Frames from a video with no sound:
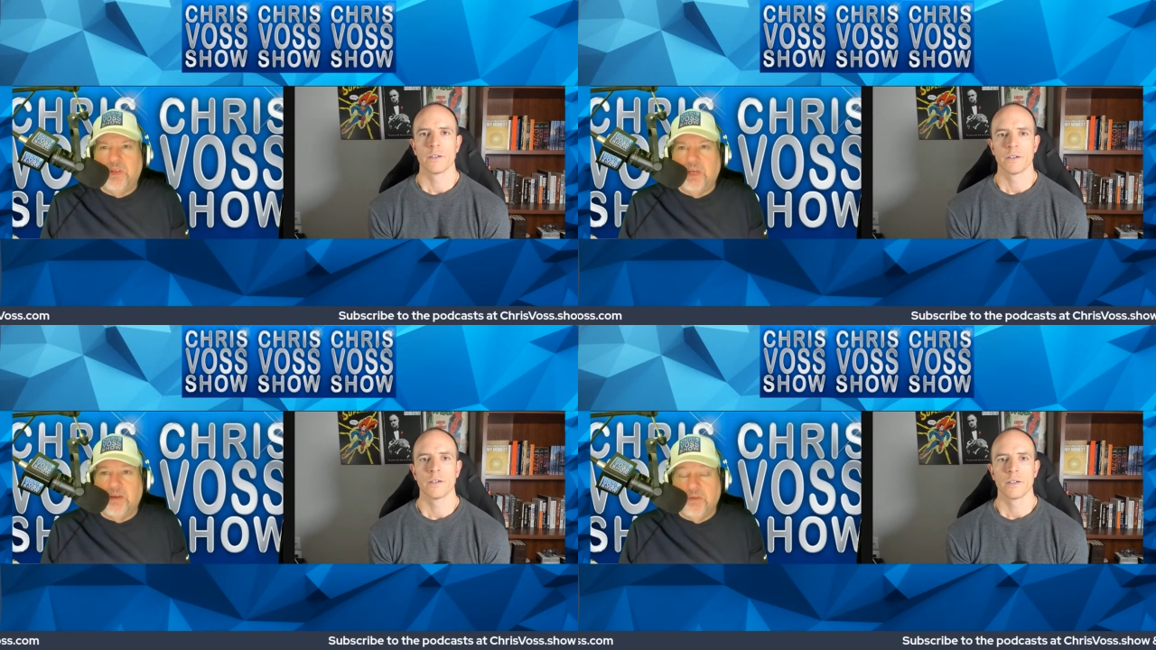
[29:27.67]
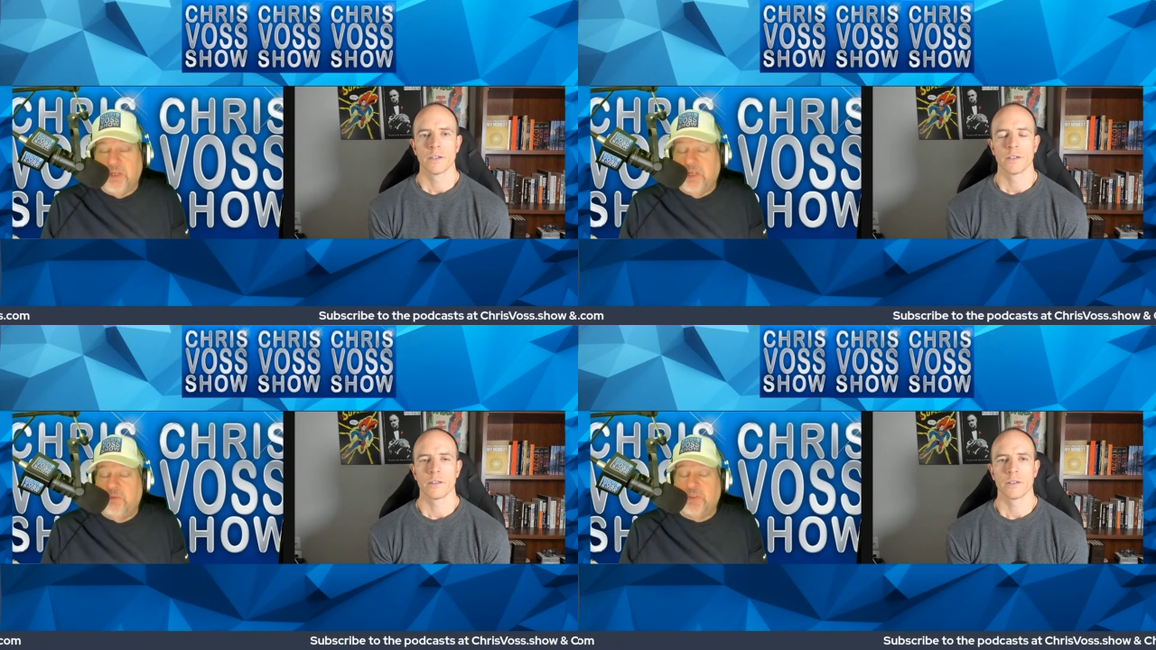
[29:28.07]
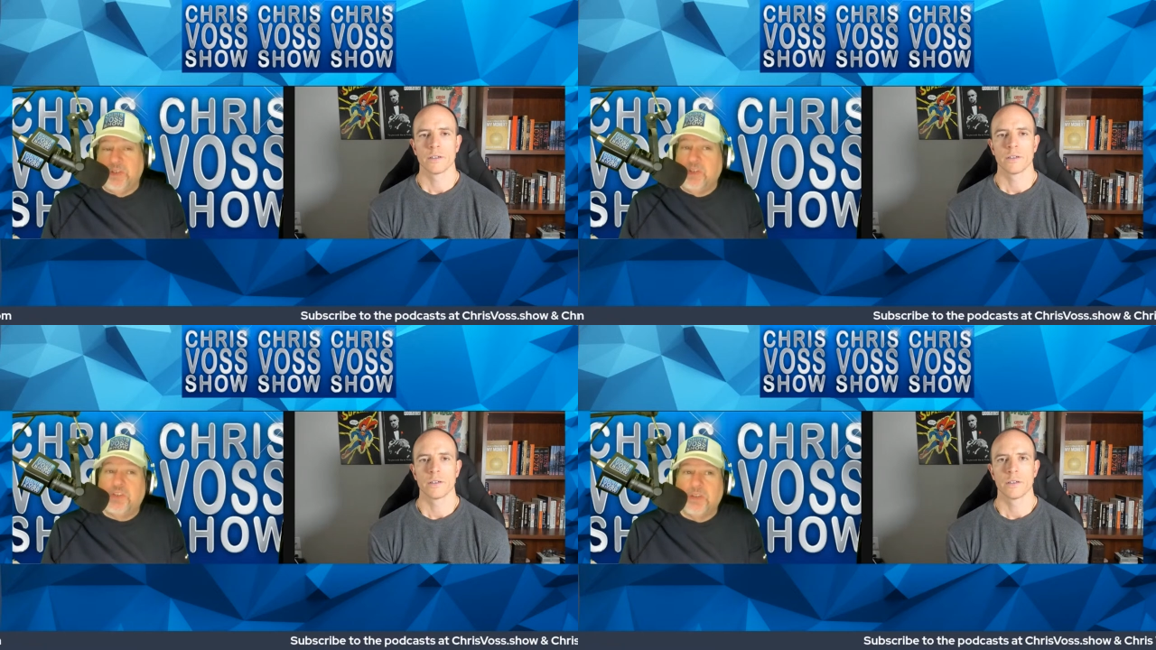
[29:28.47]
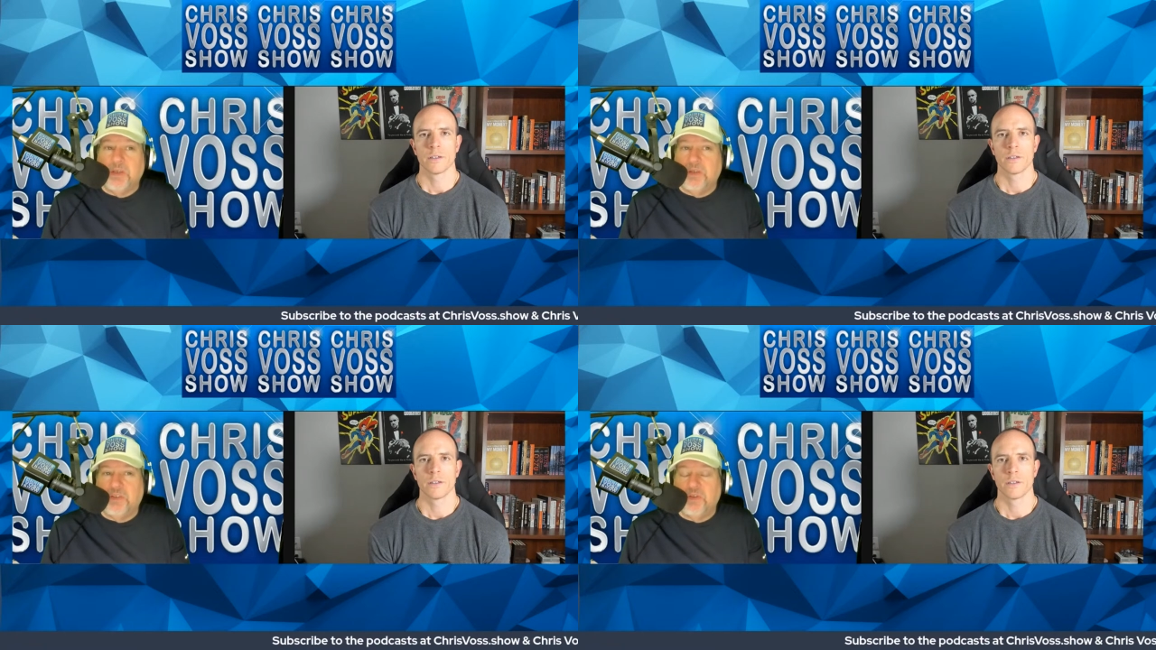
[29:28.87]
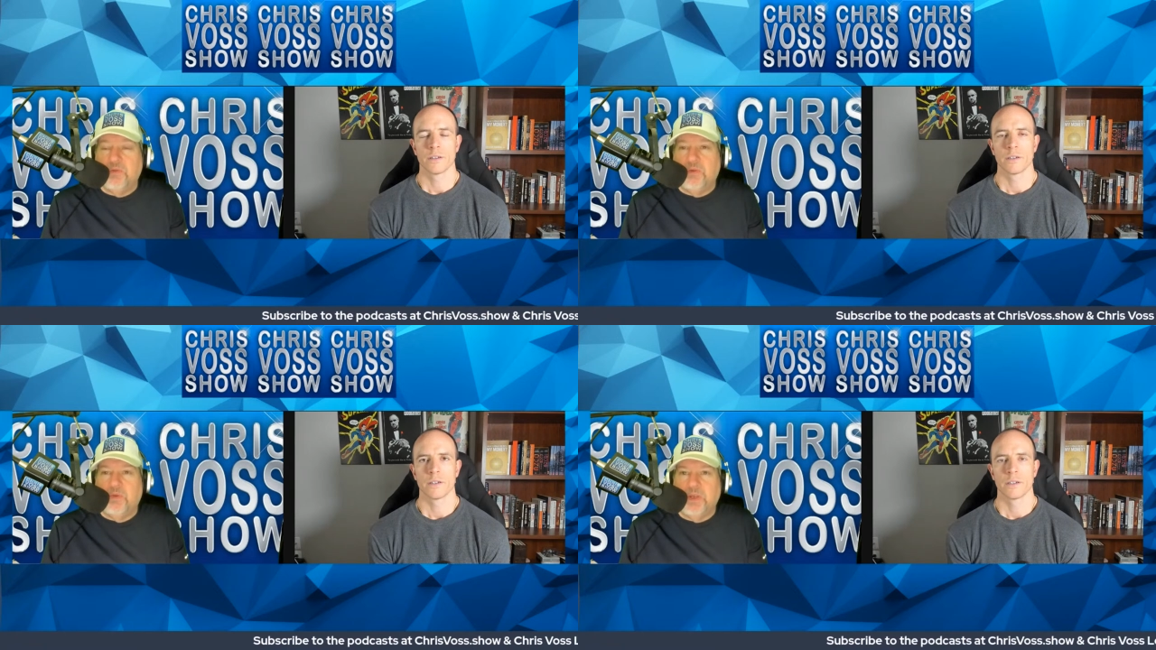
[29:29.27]
Speaker 1: Uh, and it was initially as
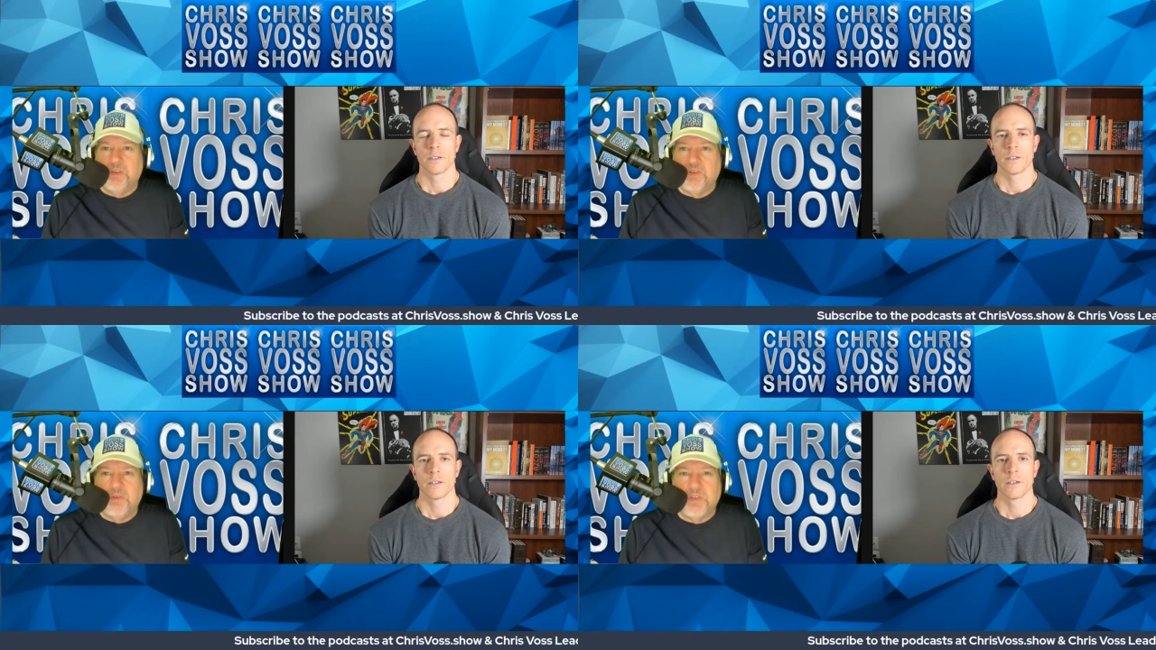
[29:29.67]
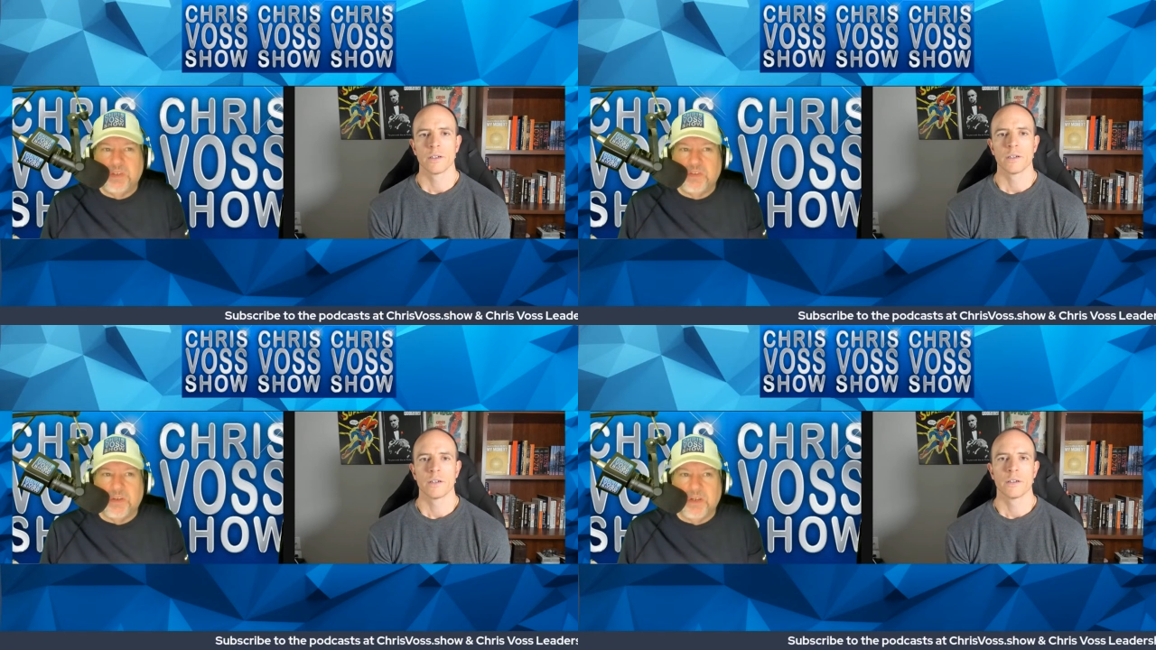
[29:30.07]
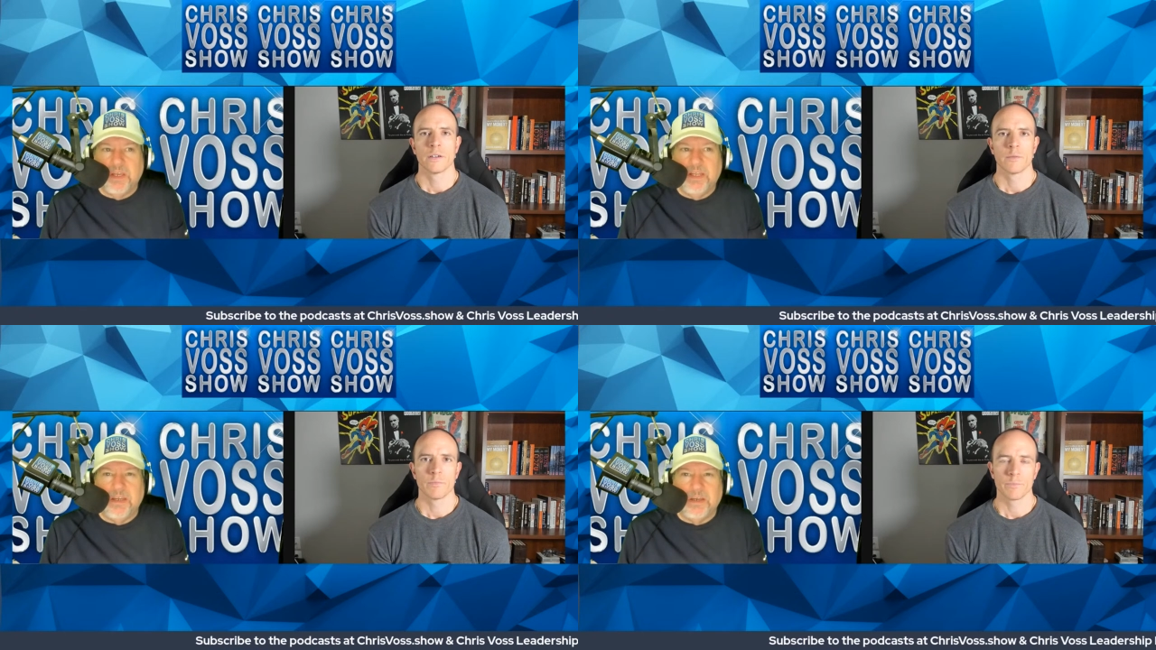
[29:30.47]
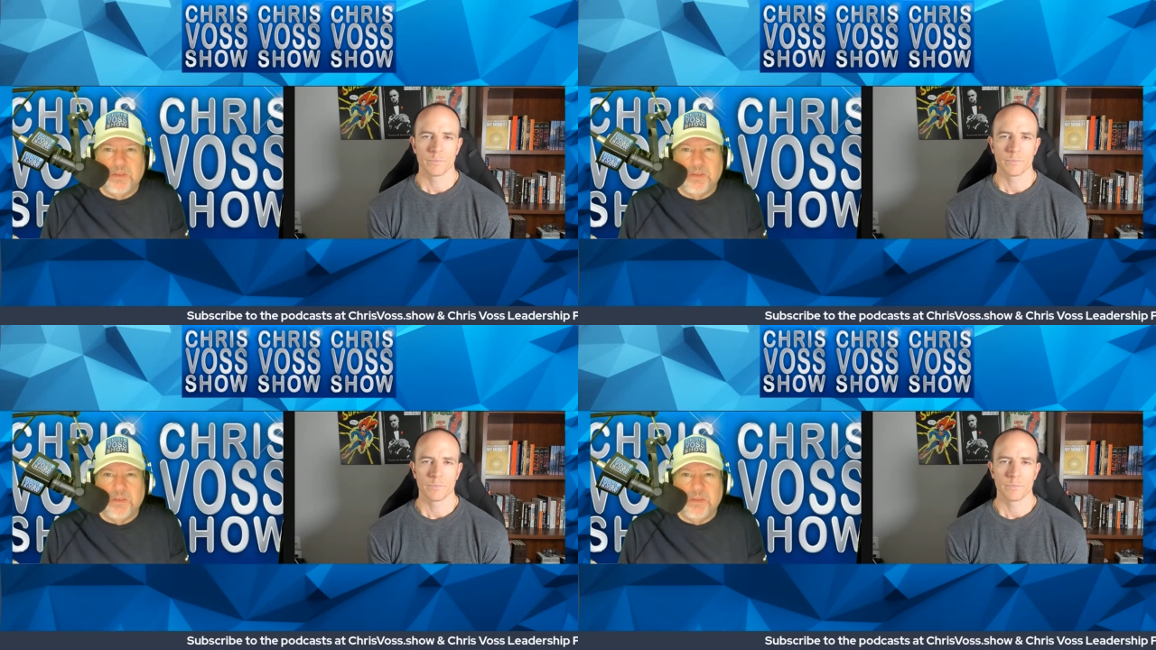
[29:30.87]
soon, as soon as things started hitting,